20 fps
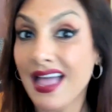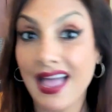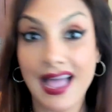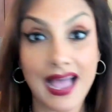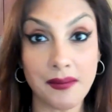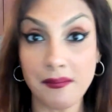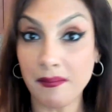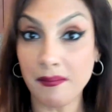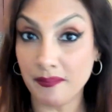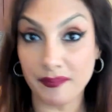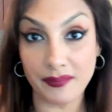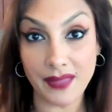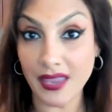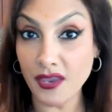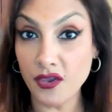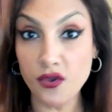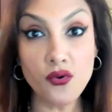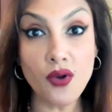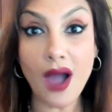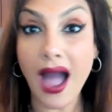And
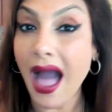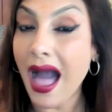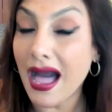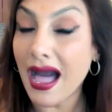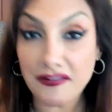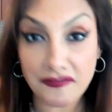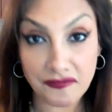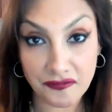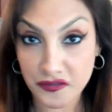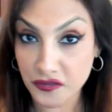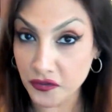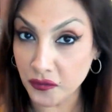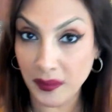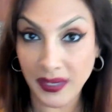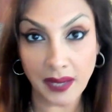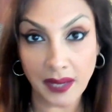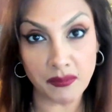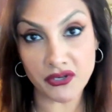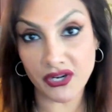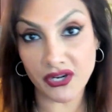you have to
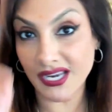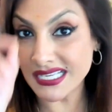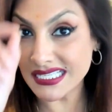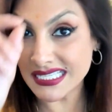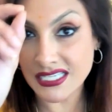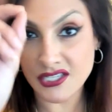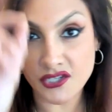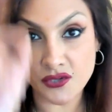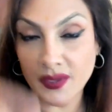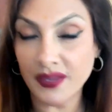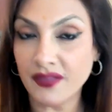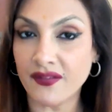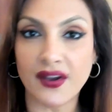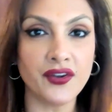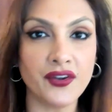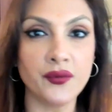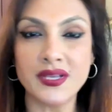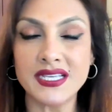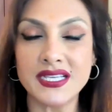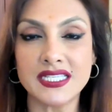be able to listen to Indra
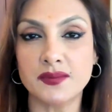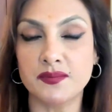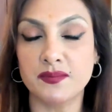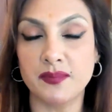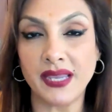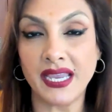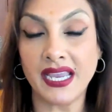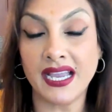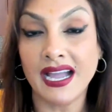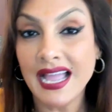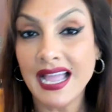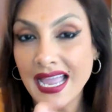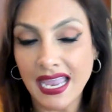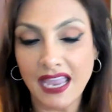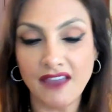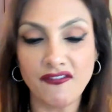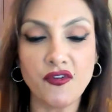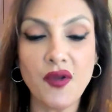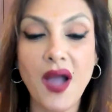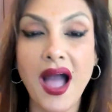Nooyi speak.
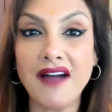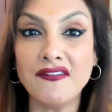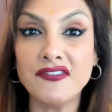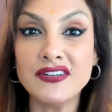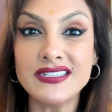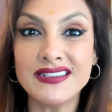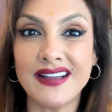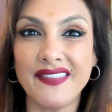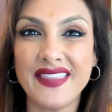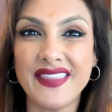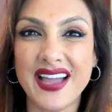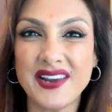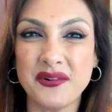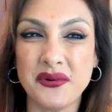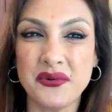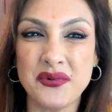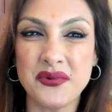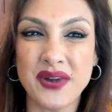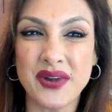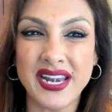If you haven't done that
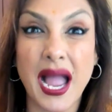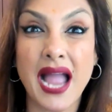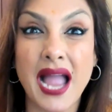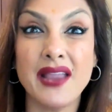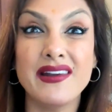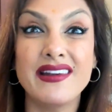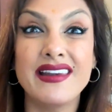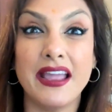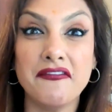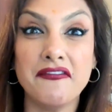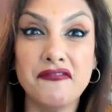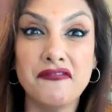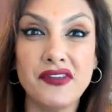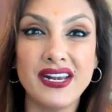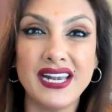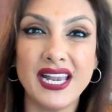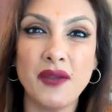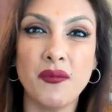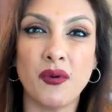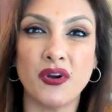already, I
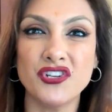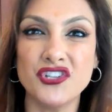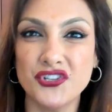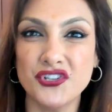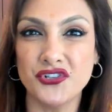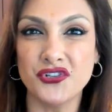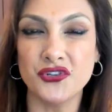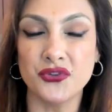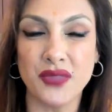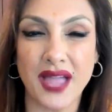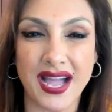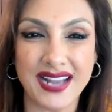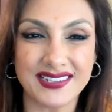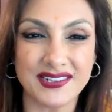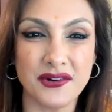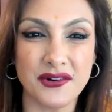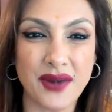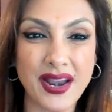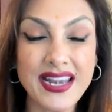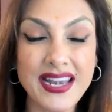definitely want you to do that,
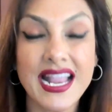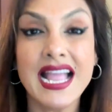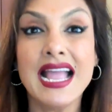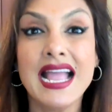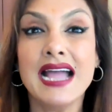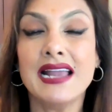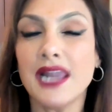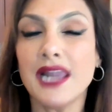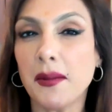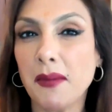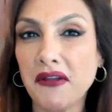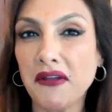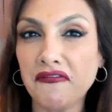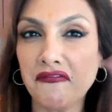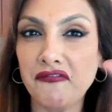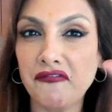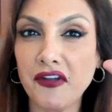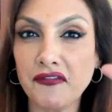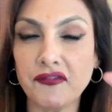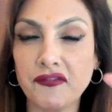all right? Now, my
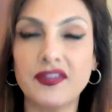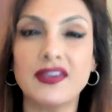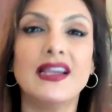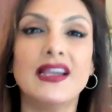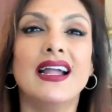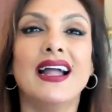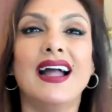fifth